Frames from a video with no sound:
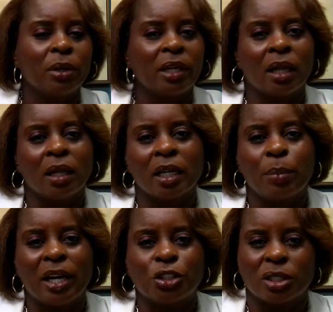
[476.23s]
but a lot of
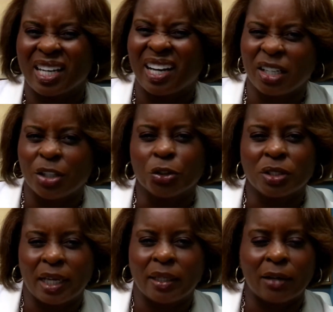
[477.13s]
patients kind of
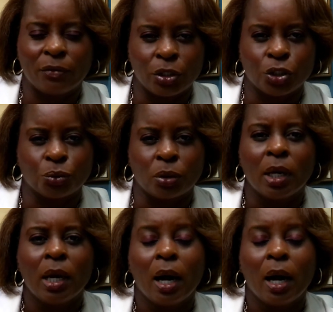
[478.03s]
understand that visual.